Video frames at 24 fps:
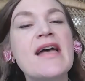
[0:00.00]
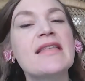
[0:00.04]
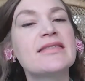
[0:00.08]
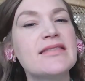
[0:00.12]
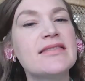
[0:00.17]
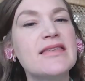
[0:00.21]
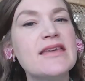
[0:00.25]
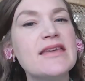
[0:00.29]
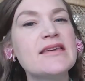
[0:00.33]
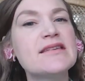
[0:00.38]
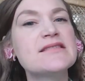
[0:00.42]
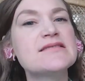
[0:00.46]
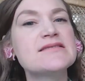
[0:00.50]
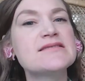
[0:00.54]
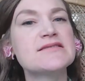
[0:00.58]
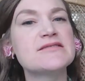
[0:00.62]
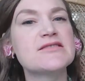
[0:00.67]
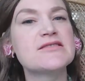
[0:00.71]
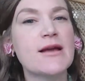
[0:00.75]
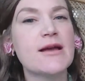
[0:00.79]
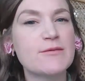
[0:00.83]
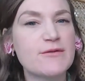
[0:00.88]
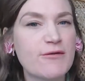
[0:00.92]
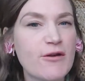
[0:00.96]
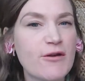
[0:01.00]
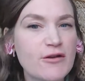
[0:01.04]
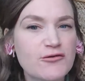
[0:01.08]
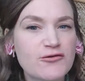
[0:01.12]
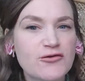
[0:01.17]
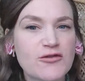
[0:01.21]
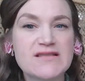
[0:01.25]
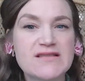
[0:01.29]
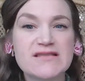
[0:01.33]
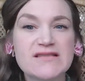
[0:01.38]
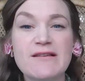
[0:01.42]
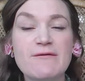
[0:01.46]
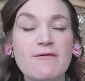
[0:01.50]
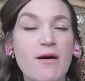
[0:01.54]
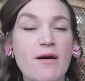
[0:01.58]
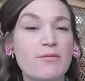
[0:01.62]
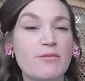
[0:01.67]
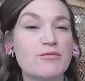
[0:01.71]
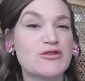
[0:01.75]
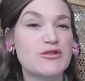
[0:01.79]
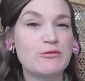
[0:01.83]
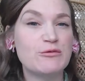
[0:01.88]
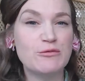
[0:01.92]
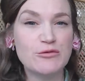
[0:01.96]
These types of oak trees live up
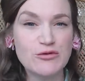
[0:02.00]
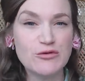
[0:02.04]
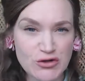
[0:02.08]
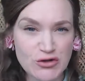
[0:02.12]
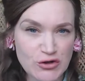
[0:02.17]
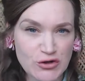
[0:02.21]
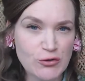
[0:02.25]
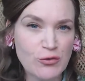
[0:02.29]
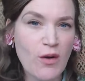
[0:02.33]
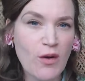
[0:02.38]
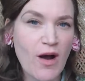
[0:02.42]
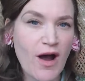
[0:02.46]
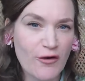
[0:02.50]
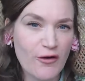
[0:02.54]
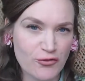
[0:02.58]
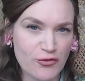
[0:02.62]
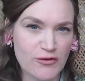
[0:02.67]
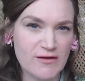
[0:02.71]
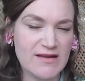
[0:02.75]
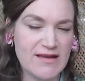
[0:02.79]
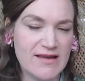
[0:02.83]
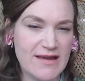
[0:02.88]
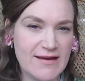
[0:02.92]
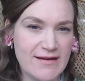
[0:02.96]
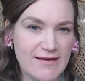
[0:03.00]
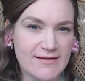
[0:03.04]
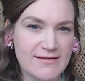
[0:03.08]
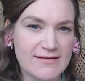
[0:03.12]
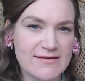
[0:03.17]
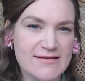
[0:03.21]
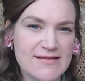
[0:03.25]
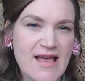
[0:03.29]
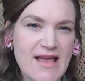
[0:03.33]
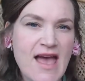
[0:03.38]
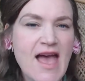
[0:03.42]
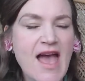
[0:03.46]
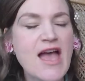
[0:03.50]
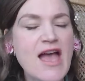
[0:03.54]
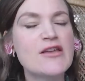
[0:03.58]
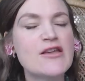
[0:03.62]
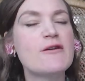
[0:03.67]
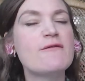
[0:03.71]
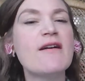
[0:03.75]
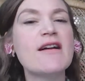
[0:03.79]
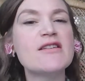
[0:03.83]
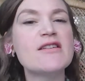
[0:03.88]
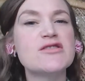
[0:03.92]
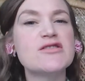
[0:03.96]
to 200 years.
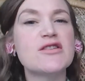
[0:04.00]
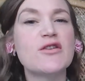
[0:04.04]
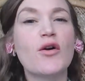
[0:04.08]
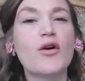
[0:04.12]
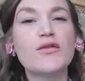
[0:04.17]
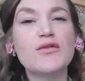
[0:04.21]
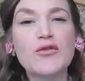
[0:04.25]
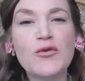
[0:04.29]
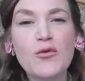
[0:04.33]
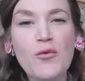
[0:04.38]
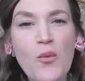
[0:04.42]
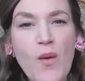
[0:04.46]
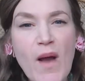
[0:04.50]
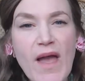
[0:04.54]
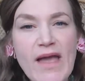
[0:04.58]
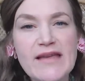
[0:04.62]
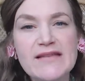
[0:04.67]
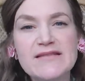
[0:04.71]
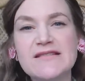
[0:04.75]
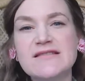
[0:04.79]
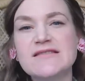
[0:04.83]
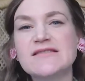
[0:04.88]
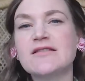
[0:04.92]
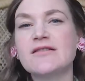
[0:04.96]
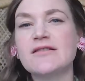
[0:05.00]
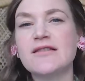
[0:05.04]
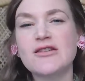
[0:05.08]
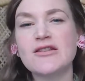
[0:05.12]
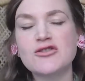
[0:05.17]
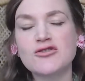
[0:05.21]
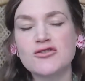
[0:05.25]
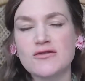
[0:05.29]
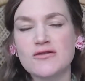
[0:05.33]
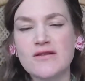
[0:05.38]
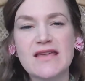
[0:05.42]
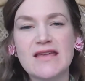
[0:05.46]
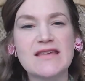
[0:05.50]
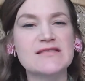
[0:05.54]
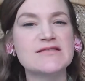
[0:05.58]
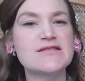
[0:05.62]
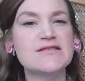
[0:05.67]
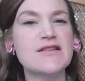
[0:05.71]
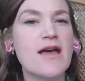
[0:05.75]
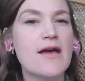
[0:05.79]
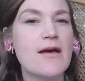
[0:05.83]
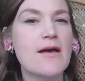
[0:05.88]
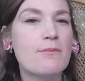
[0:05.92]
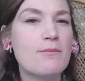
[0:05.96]
You've actually got to wait until the tree is
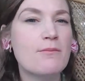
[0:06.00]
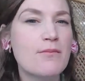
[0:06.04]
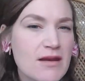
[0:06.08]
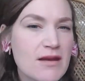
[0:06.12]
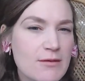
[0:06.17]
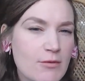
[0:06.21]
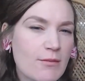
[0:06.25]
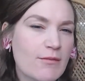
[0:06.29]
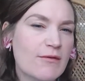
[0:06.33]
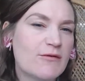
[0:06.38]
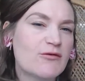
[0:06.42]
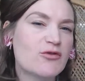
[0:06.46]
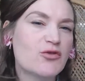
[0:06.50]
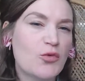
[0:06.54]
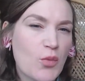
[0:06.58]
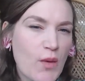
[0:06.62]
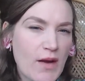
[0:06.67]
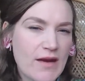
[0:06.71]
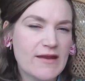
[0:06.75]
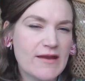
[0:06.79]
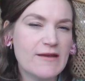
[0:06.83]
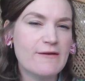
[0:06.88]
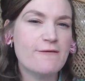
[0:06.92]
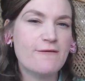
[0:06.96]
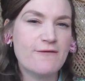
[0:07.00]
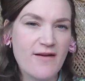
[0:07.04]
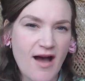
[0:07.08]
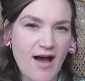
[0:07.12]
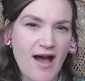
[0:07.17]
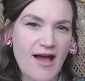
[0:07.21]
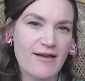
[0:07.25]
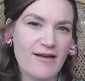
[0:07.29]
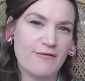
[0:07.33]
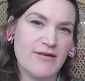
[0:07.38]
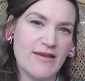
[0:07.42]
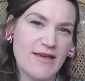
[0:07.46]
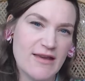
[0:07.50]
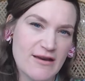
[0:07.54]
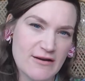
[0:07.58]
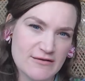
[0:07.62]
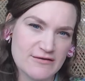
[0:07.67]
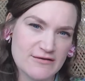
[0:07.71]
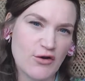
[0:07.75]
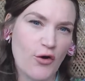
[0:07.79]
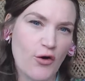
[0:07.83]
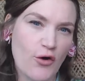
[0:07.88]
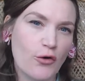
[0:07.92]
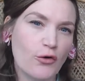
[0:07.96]
a minimum of 25
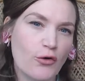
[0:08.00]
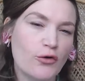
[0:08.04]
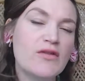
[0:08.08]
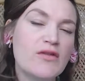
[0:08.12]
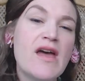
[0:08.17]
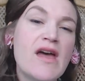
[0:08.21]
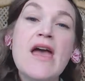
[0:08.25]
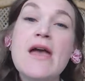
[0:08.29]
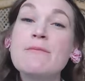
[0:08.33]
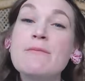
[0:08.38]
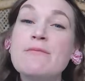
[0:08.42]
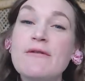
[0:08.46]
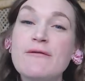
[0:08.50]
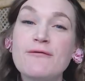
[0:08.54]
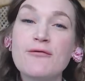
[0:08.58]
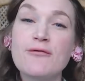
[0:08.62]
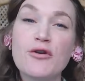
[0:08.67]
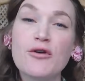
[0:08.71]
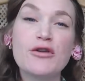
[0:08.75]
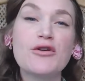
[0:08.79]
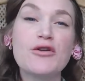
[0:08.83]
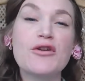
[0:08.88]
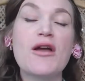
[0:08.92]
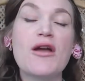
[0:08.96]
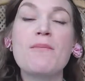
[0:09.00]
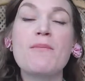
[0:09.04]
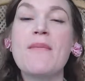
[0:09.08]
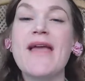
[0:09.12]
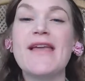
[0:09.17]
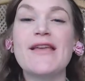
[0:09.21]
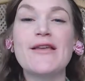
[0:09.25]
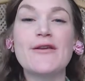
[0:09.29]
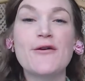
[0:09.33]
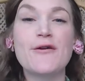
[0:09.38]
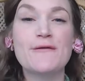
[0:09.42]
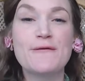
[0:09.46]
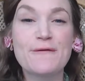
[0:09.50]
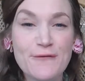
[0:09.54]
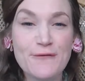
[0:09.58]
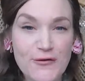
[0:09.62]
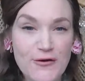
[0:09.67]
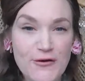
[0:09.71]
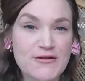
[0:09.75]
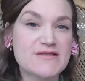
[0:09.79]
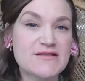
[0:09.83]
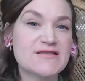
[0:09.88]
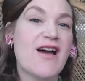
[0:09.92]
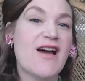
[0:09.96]
years old before you can make your
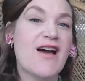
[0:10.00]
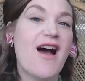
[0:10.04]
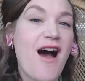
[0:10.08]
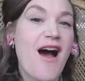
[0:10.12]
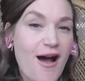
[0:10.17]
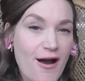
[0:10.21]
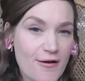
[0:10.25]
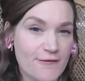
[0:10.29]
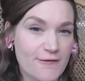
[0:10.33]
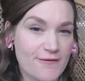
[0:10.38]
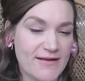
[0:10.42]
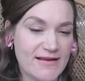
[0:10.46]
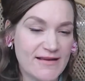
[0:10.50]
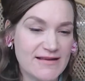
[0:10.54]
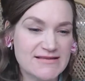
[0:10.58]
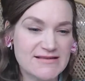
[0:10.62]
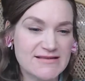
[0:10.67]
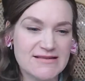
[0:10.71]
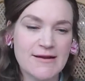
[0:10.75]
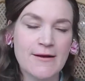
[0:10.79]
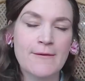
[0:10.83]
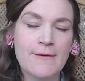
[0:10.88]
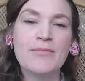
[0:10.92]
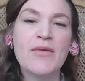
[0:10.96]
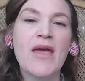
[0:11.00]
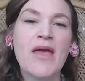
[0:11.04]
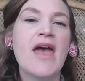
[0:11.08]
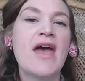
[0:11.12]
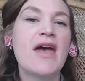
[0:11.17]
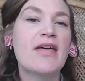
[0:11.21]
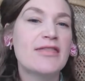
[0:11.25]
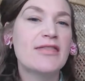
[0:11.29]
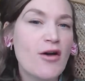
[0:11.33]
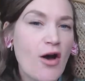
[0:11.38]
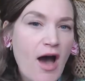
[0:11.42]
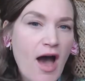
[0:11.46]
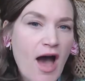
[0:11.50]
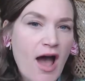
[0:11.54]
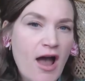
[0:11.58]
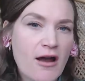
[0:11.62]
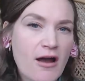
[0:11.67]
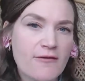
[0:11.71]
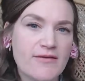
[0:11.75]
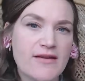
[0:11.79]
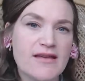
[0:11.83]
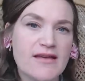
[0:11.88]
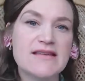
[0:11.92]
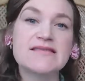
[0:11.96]
first harvest. The
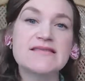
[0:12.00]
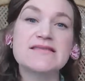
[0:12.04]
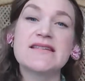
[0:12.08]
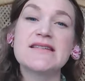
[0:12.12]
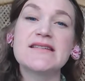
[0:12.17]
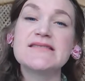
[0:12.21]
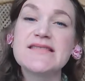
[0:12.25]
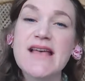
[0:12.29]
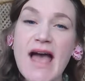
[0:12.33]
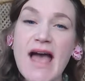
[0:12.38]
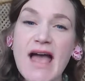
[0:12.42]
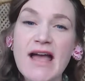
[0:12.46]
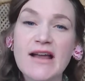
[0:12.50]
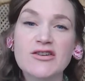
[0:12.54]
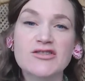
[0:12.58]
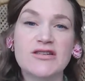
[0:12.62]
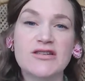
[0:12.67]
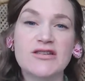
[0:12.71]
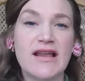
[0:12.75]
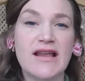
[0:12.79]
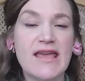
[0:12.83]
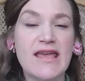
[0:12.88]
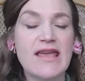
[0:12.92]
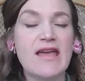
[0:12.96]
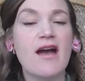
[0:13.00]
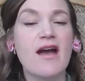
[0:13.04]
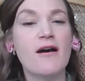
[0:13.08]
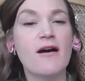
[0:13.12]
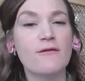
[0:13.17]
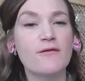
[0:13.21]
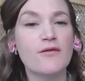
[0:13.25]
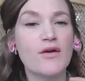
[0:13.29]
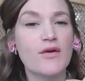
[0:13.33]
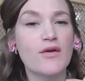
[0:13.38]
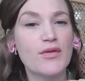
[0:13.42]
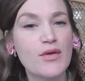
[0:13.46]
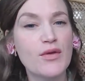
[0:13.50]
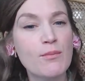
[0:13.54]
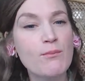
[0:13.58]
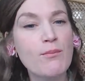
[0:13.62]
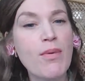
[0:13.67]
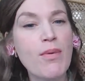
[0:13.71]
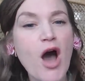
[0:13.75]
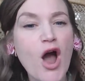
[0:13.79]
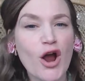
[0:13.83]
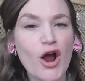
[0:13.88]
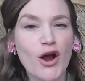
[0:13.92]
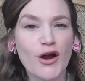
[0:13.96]
harvest is actually of the
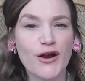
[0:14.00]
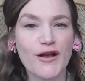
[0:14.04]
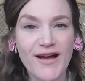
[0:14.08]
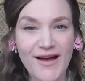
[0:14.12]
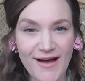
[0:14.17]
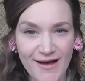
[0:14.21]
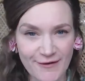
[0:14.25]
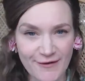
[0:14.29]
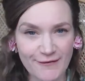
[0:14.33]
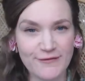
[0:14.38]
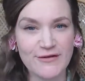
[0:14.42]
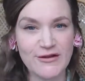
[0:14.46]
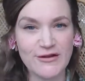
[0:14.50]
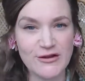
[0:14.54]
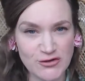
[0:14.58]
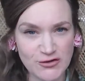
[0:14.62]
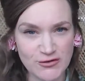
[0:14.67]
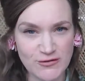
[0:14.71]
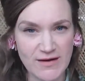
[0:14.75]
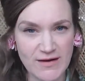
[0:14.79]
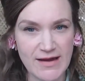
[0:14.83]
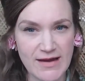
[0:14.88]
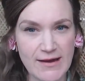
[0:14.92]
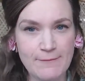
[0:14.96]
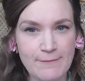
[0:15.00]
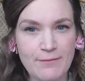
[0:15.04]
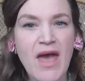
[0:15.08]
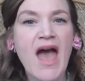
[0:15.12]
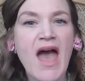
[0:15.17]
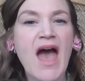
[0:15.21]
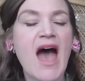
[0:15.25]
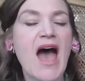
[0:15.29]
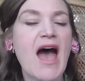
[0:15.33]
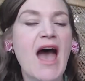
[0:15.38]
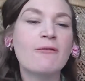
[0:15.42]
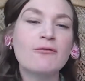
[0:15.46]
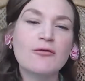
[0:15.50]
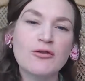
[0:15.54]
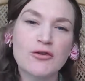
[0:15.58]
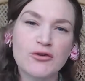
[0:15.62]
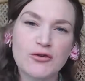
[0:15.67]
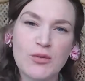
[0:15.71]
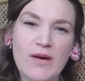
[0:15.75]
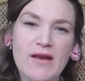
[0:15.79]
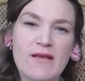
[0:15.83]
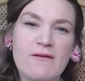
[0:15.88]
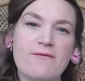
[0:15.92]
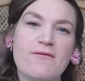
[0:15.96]
bark of the tree. After
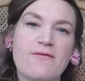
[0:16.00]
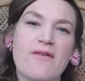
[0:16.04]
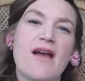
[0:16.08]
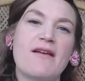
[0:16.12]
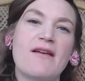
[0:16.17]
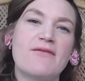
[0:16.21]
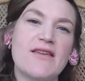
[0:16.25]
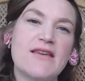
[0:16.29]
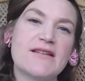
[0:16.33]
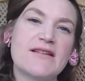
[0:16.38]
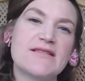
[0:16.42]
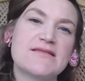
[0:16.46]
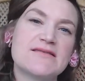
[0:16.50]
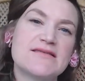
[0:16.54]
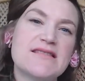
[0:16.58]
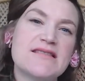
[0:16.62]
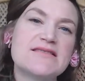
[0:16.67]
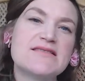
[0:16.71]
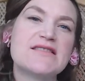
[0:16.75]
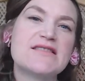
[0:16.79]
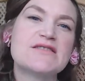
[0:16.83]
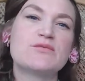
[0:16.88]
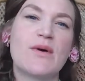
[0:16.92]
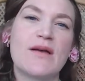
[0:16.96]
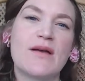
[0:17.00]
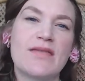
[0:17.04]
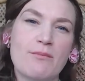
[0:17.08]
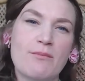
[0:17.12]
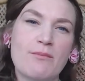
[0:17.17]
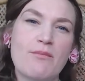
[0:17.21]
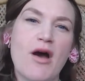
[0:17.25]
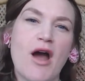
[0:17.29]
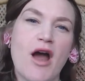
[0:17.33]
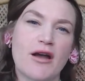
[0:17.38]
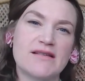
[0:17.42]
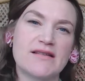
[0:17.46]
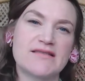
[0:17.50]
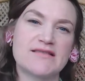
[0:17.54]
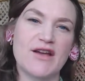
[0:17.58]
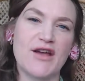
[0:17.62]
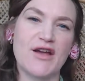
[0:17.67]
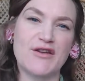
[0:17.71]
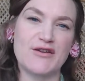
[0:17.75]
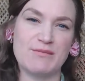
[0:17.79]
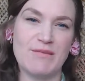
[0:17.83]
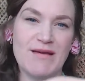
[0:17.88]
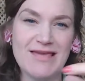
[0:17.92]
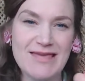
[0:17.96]
25 years, this is when the bark is
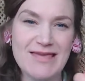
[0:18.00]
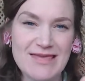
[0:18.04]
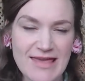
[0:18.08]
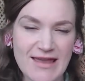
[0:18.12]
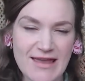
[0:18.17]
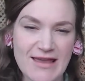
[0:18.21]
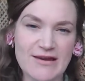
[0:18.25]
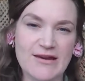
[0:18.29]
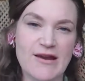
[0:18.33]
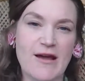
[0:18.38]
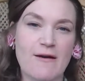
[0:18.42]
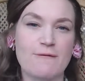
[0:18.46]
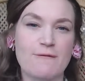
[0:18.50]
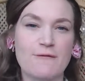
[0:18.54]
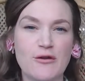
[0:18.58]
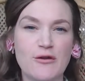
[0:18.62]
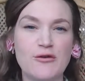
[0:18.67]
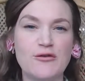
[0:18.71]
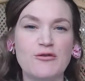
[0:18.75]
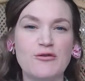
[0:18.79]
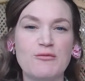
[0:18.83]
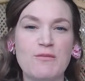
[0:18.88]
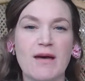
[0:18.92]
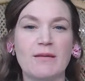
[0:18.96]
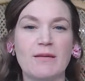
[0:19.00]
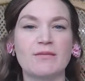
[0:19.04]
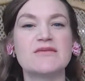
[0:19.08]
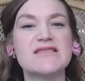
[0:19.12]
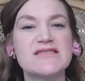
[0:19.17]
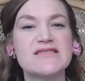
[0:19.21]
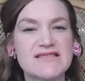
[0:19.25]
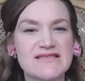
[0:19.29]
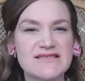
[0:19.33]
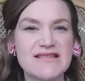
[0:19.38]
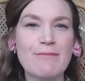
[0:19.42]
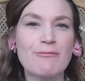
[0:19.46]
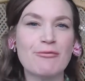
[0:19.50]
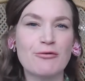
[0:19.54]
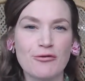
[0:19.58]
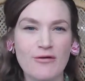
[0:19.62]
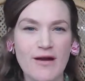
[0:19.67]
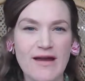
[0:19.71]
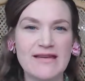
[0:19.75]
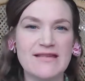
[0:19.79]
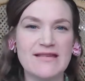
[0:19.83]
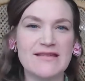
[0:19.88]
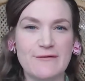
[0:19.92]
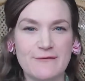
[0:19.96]
going to be thick enough for you to be able to
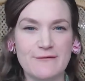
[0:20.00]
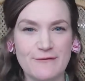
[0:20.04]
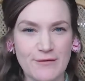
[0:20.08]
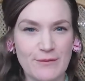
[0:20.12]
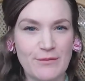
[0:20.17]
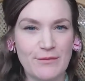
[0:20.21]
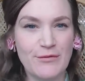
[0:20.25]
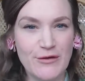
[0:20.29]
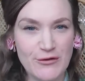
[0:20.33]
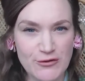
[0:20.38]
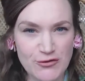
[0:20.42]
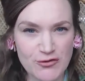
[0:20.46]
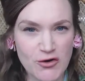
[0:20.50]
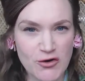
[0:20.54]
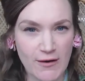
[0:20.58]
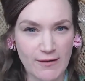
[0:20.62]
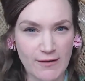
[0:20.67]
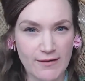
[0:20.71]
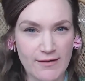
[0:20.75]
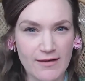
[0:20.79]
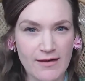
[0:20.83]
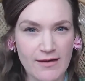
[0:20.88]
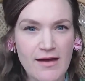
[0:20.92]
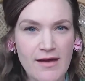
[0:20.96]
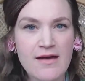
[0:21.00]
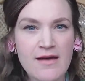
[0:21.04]
separate it from the trunk.